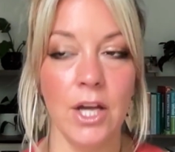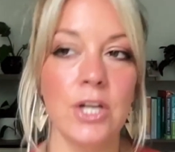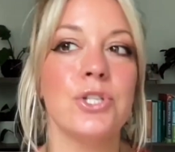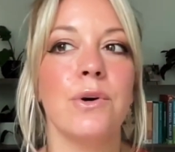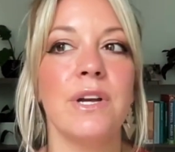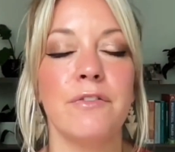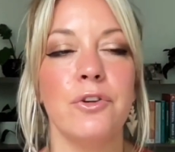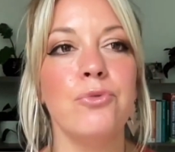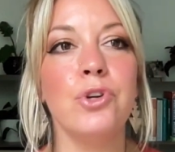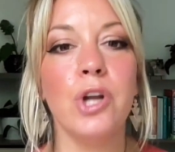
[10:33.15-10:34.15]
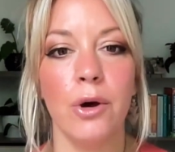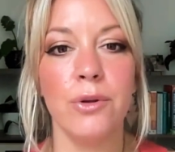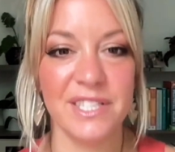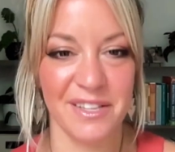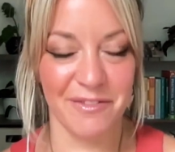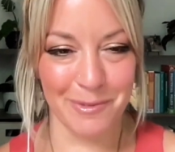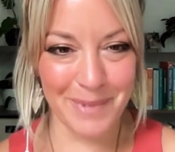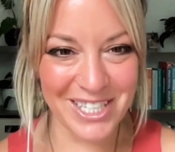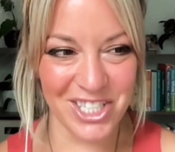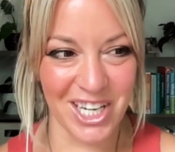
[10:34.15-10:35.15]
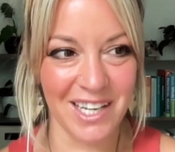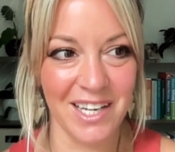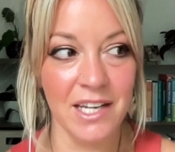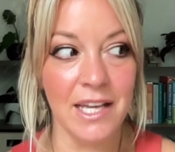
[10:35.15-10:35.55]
So if you know this information,